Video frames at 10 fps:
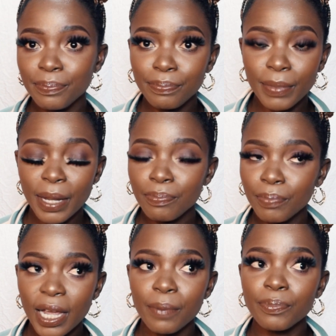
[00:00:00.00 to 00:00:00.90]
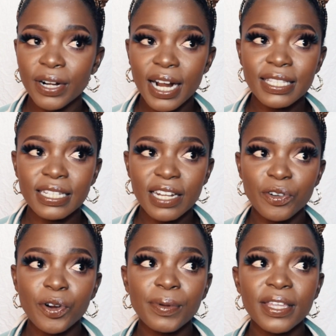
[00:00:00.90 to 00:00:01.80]
makeup products in
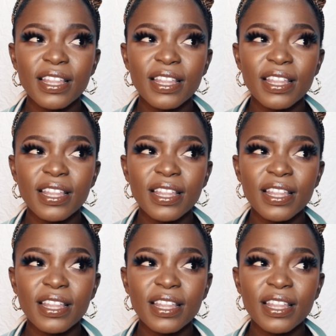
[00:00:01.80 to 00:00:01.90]
Nairobi.